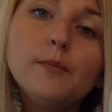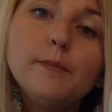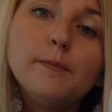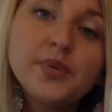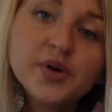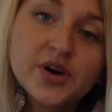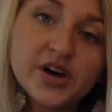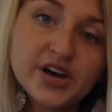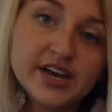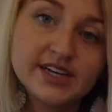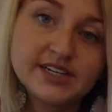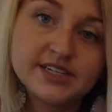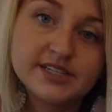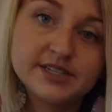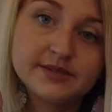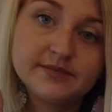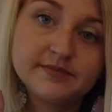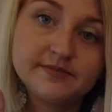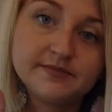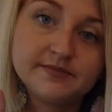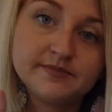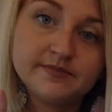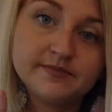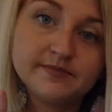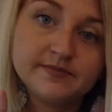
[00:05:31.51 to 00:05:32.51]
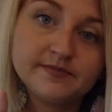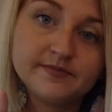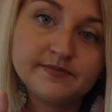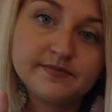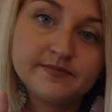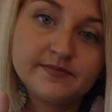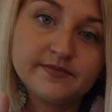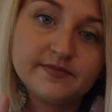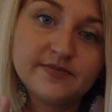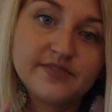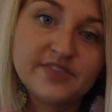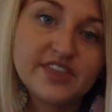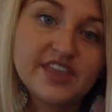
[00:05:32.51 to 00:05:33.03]
But
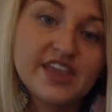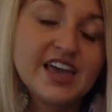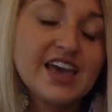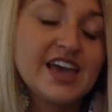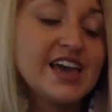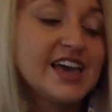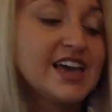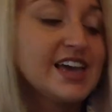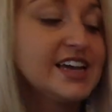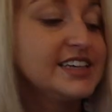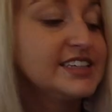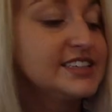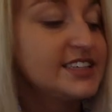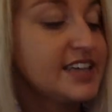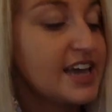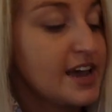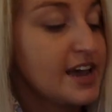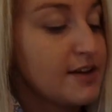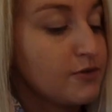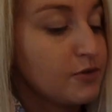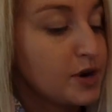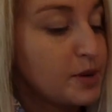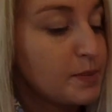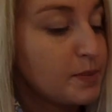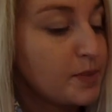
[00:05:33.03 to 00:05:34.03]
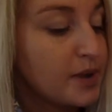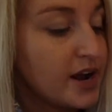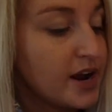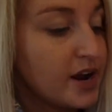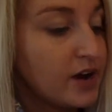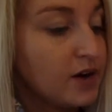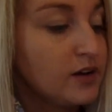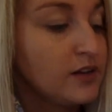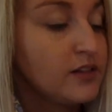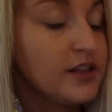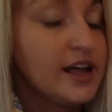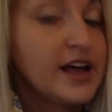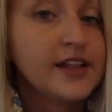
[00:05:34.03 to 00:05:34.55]
is every
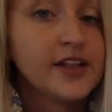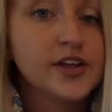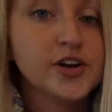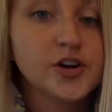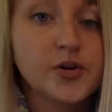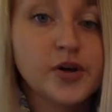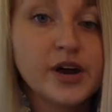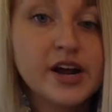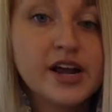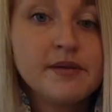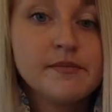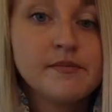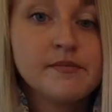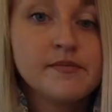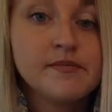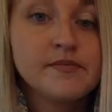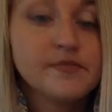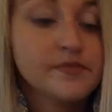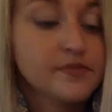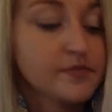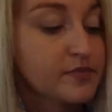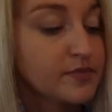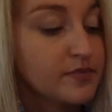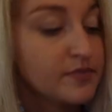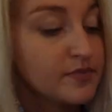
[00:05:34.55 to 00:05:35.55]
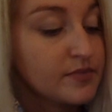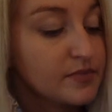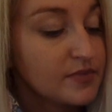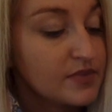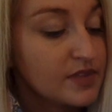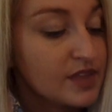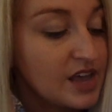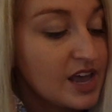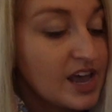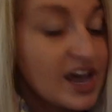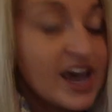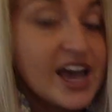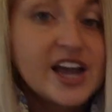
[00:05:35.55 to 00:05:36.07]
parallelogram
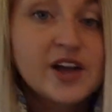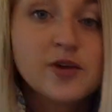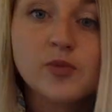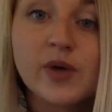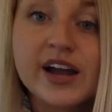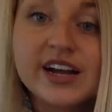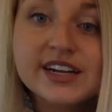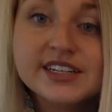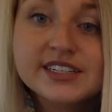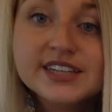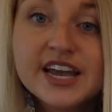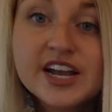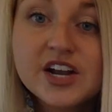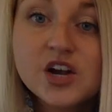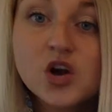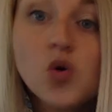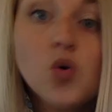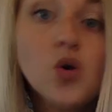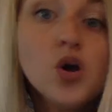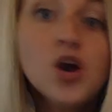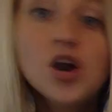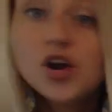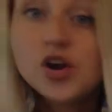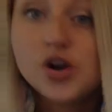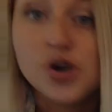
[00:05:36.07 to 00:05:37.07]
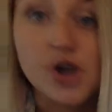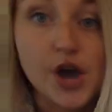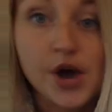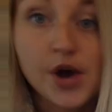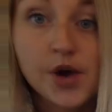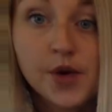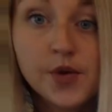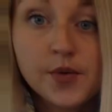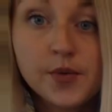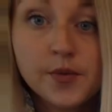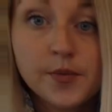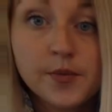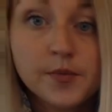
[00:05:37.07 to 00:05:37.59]
a rectangle?
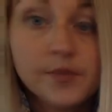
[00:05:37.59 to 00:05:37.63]
No.